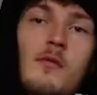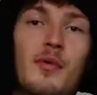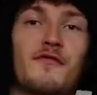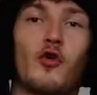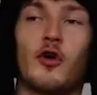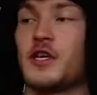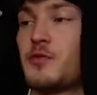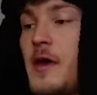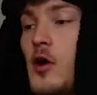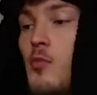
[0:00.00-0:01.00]
before each
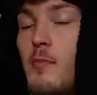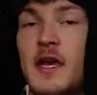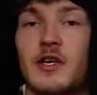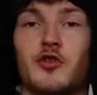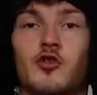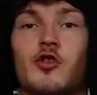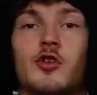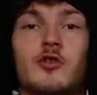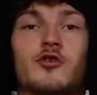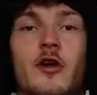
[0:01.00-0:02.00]
meal, make sure
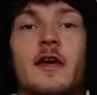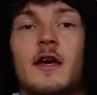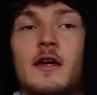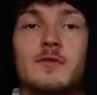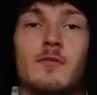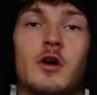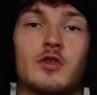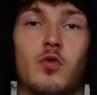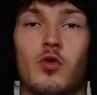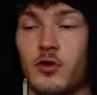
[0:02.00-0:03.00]
you drink as
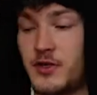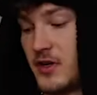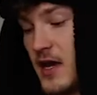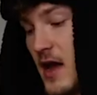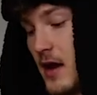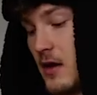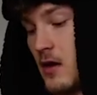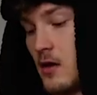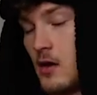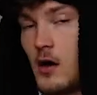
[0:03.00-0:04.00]
much water as you can.
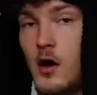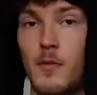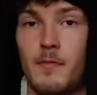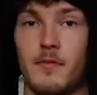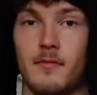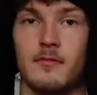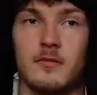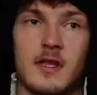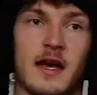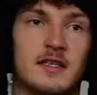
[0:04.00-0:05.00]

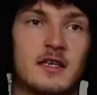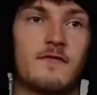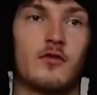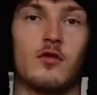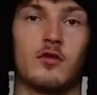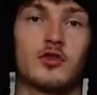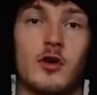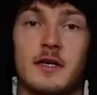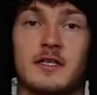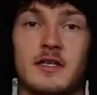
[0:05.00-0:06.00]
That is if you're
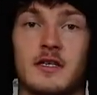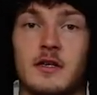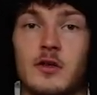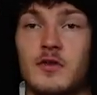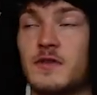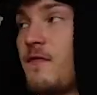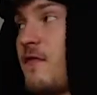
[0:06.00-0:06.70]
trying to lose some